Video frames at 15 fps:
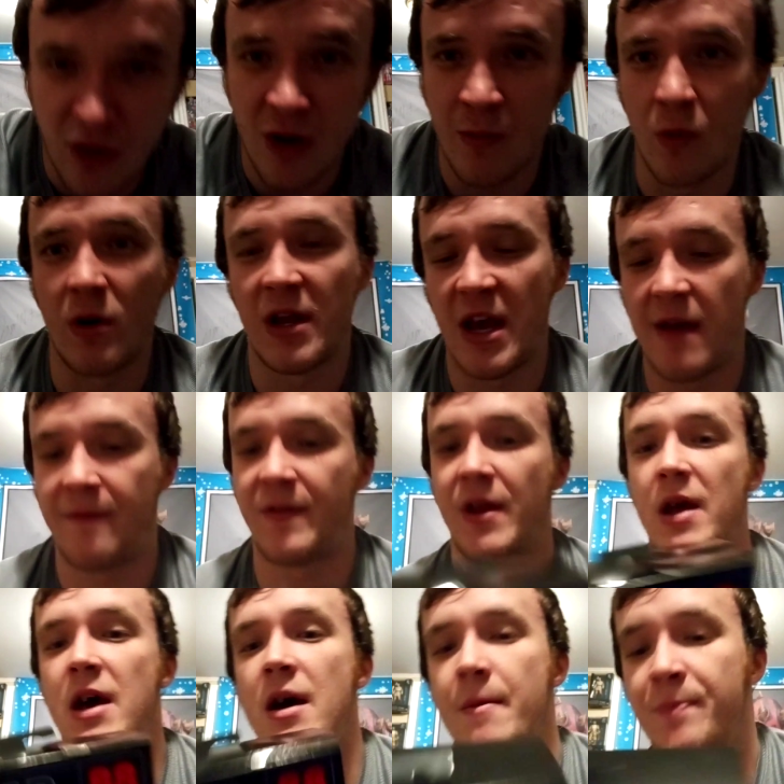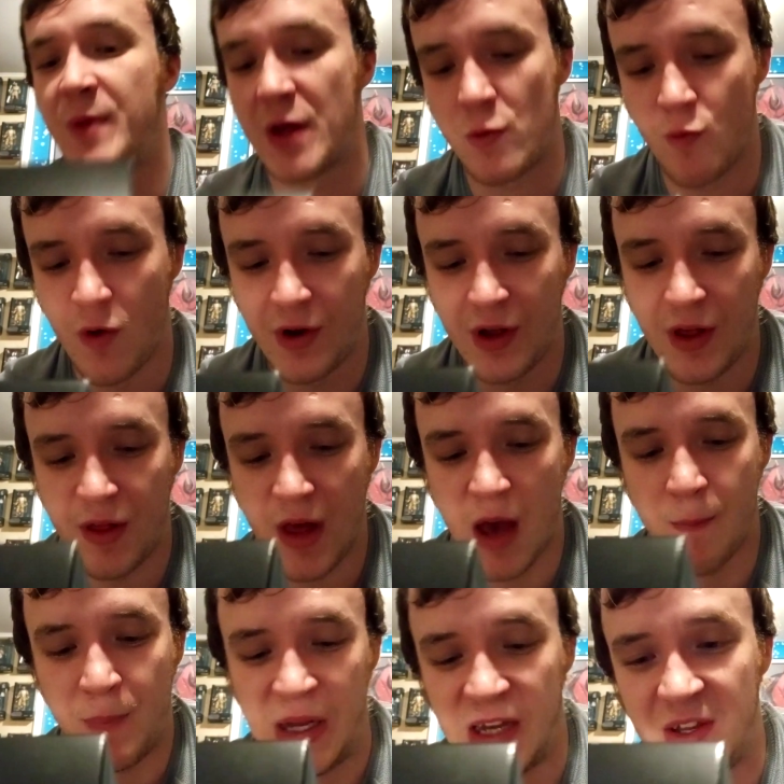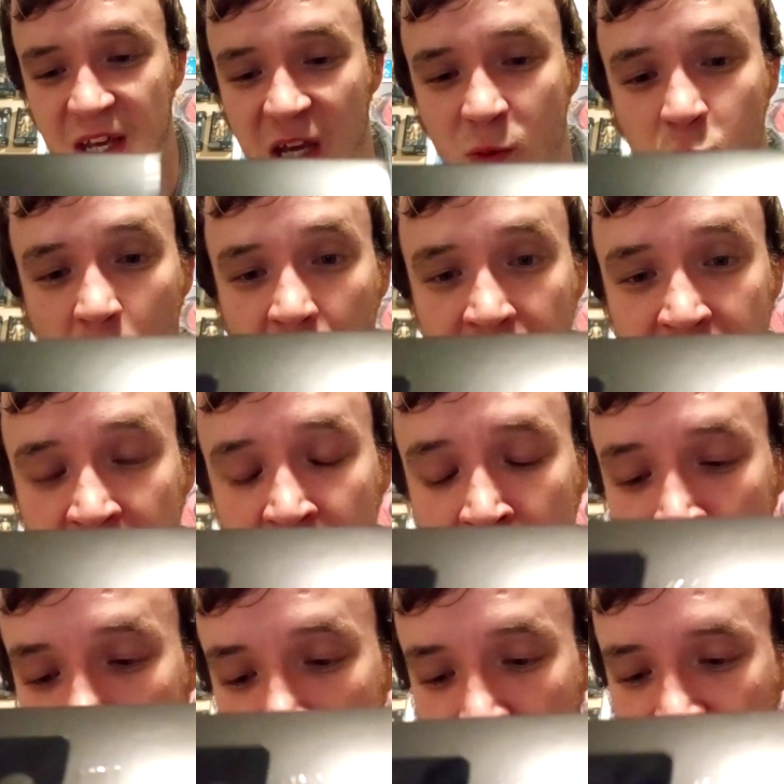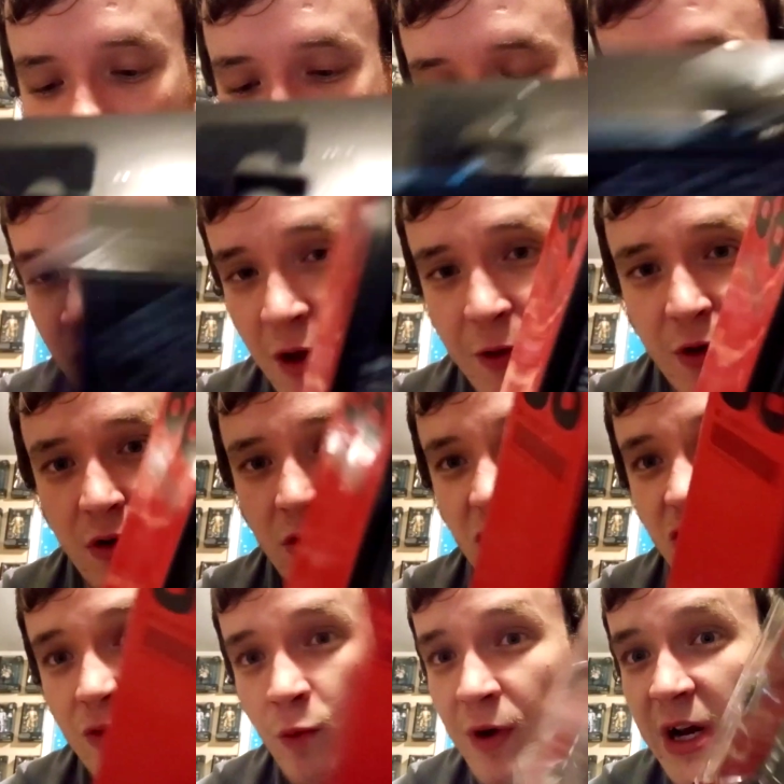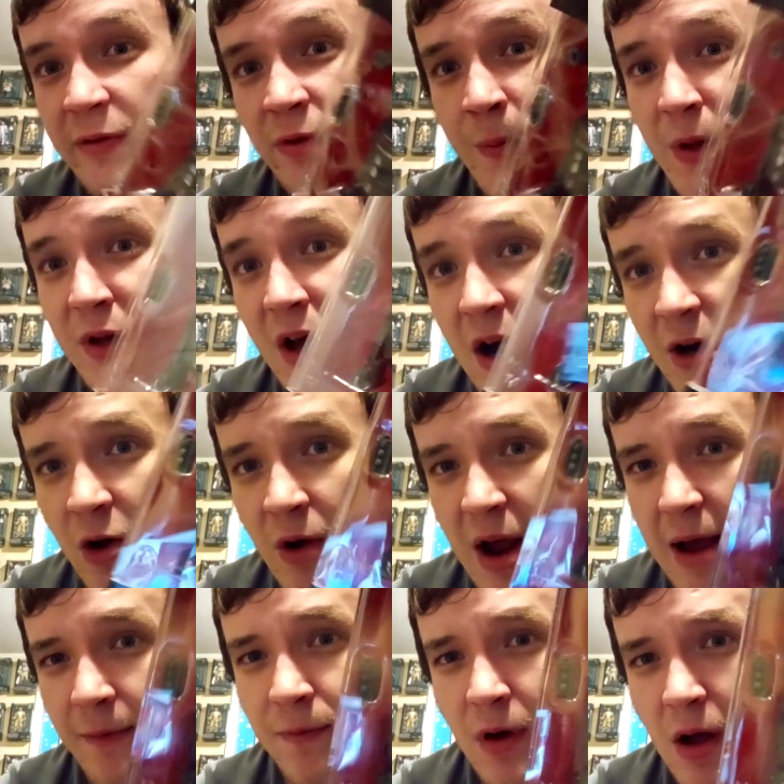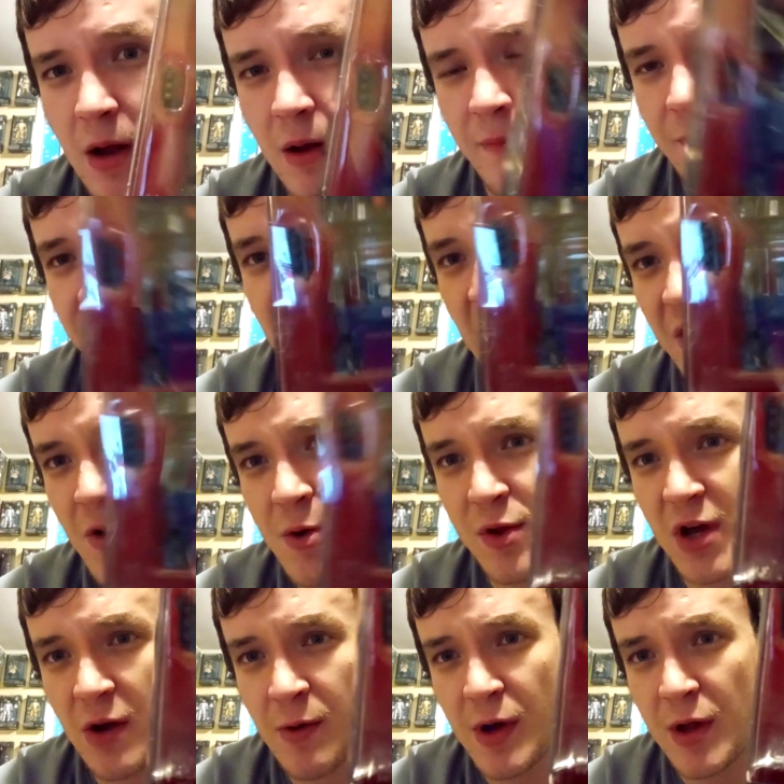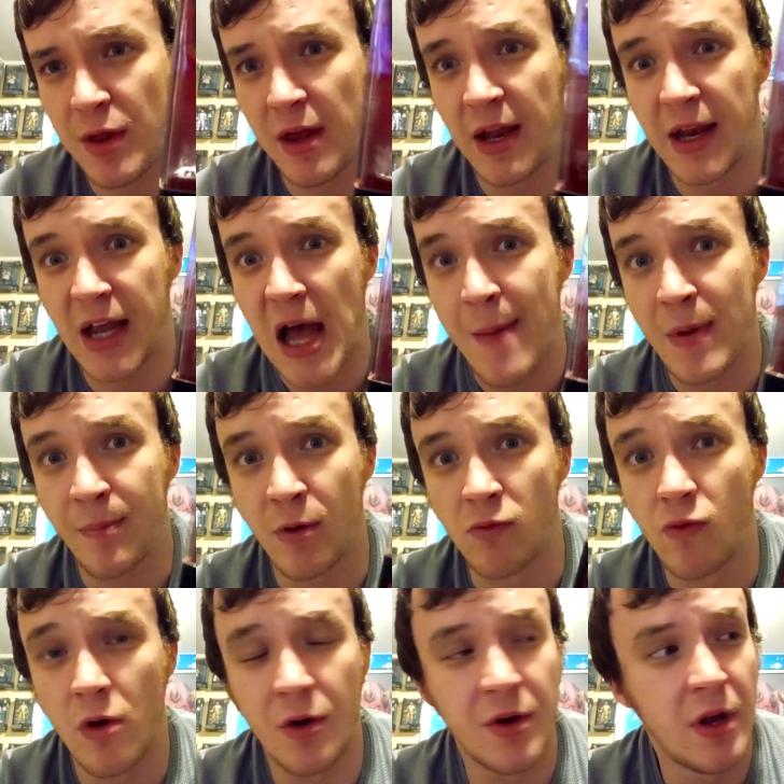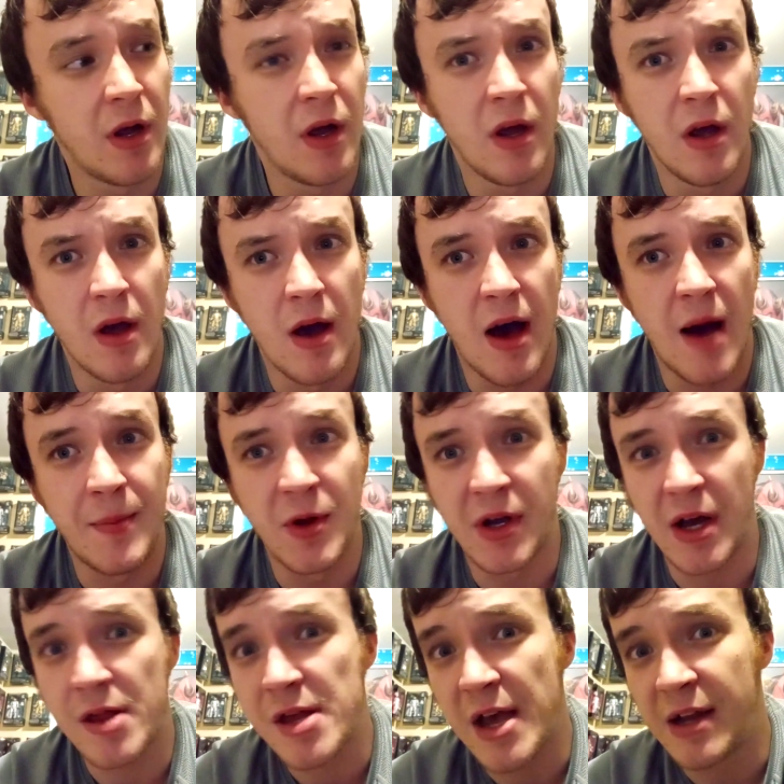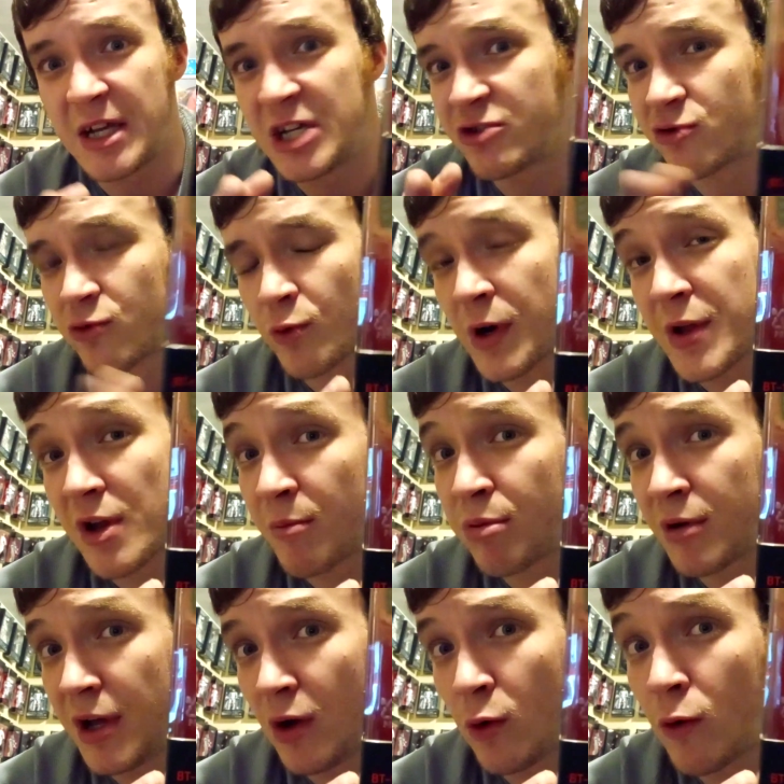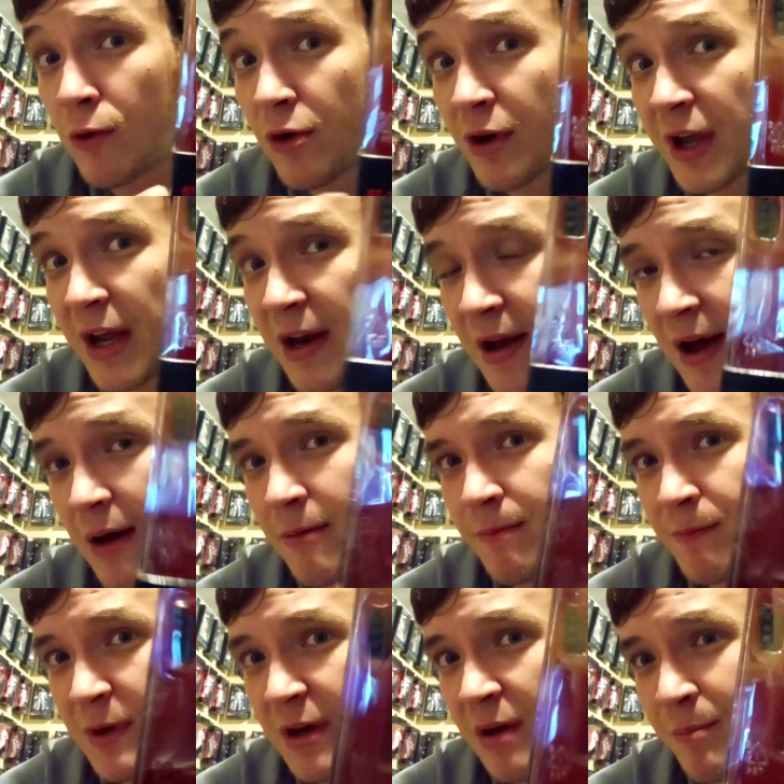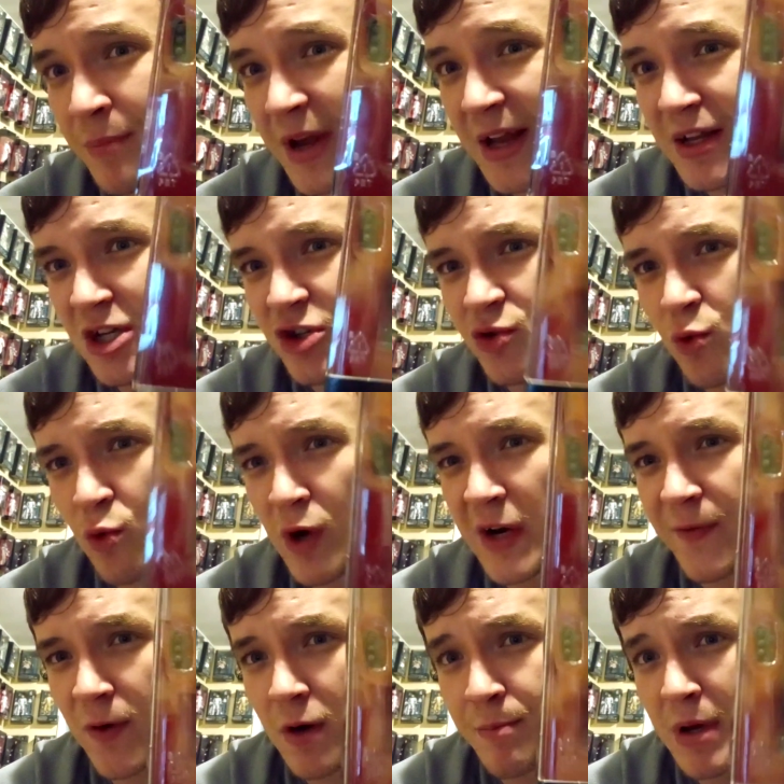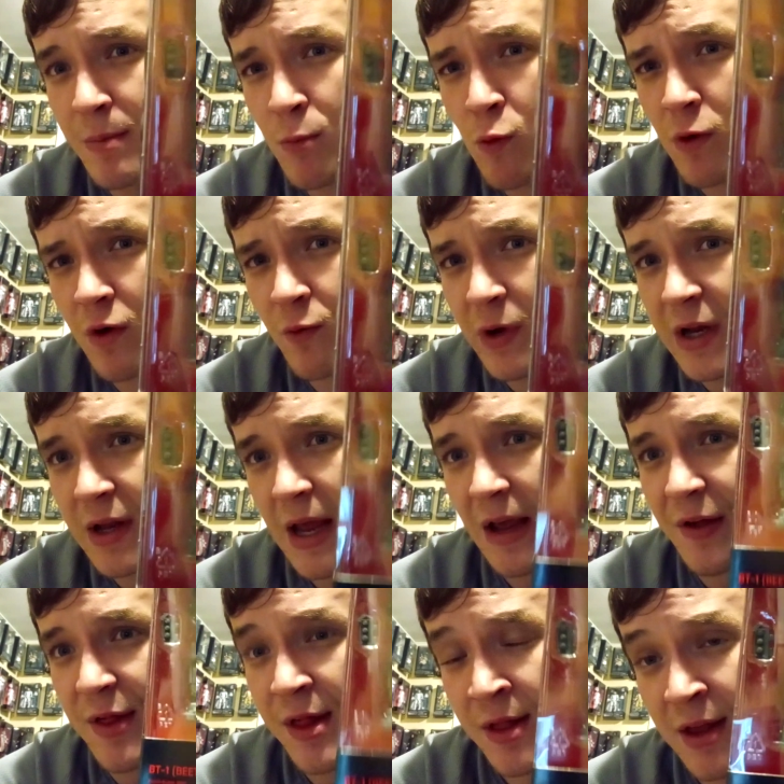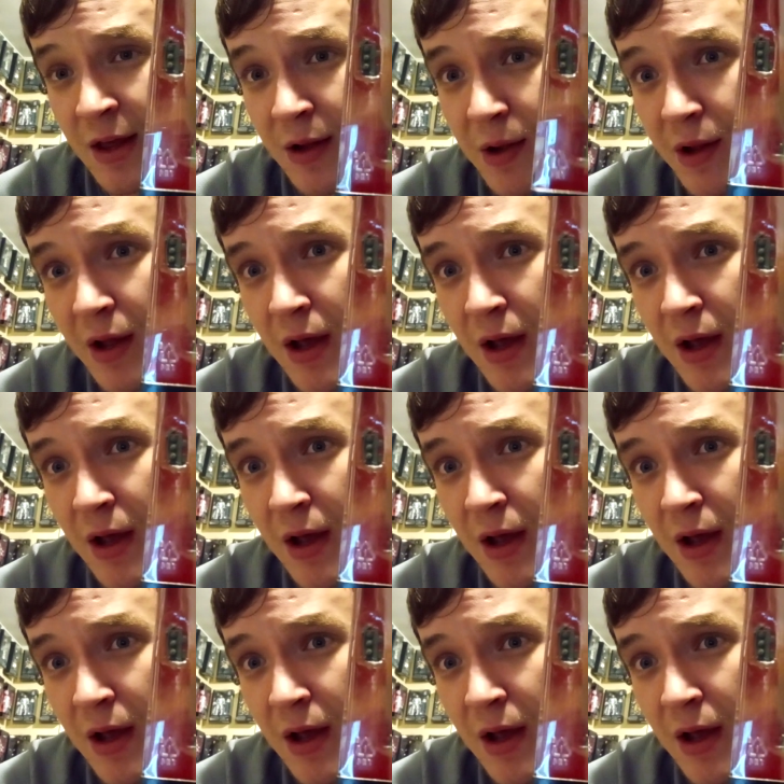more left. This one is BT-1. He's another droid from the Dr. Aphra Vader series in the comic book run. Like I said, these droids are pretty cool looking. You can get this droid for a bit more in retail still,